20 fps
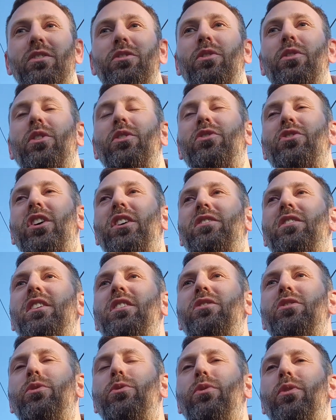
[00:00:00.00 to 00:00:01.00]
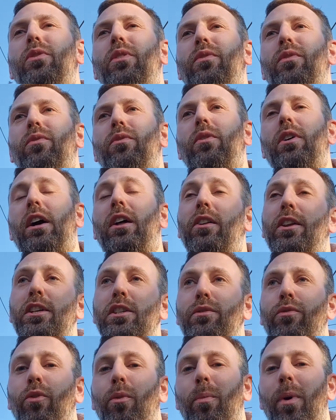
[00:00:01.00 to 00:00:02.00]
So just as you, at
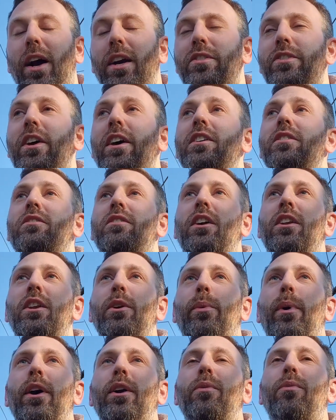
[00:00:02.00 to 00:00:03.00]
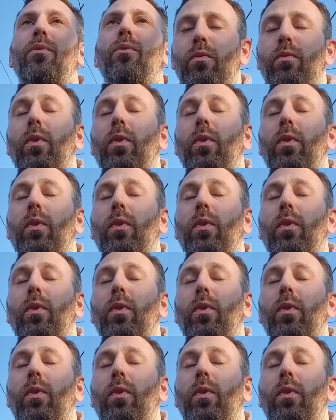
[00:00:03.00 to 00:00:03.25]
least for my taste anyway,